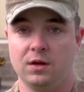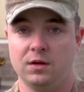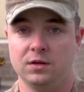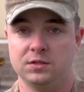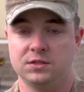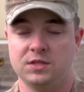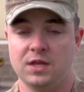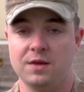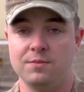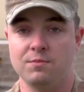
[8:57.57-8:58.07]

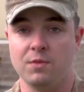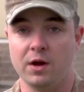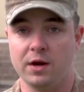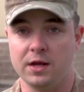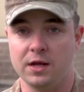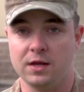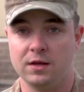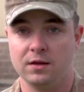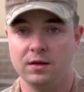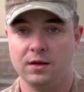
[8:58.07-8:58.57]
state
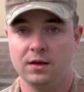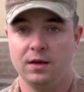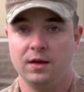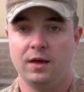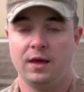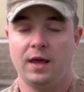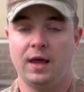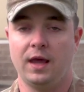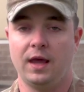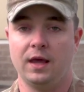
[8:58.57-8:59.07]
money
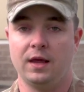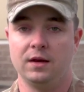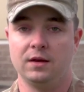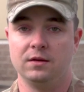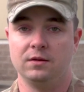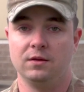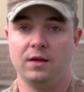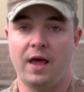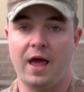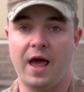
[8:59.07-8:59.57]

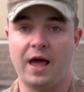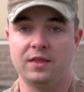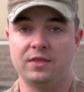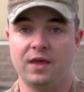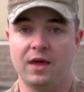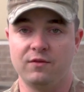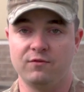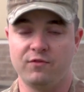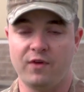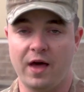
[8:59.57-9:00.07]
and add
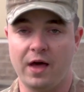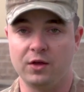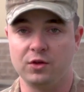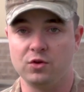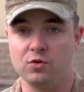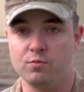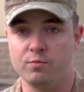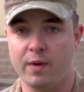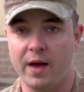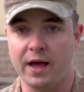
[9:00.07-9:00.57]
that
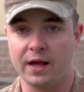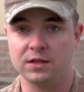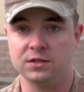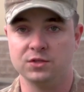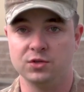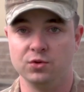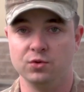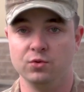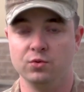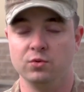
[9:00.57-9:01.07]
value back
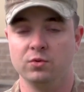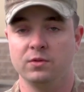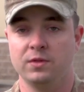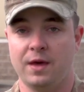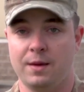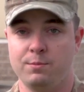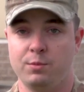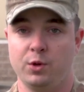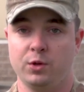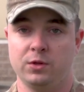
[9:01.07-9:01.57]
to
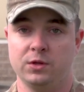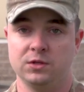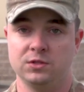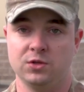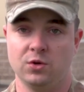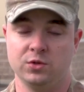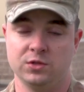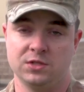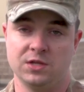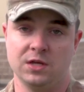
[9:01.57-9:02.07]
that building
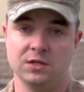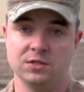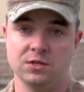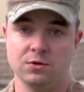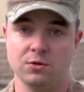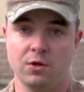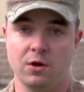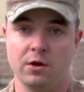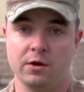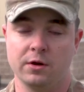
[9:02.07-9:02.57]
so it stays
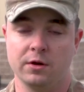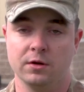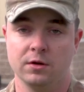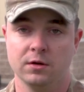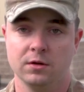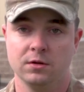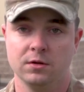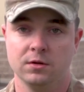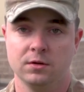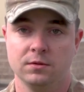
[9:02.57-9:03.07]
there longer.
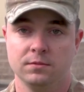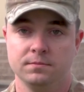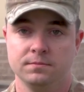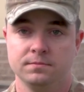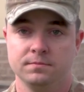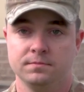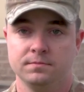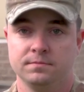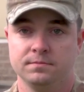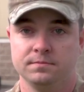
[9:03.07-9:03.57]

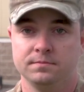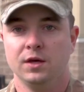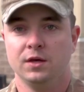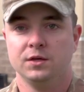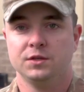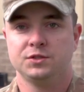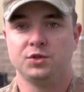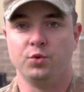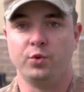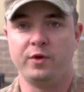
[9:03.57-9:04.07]

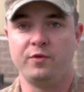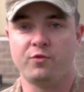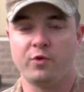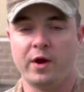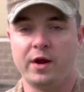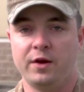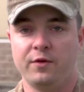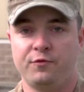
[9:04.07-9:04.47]
So we've ran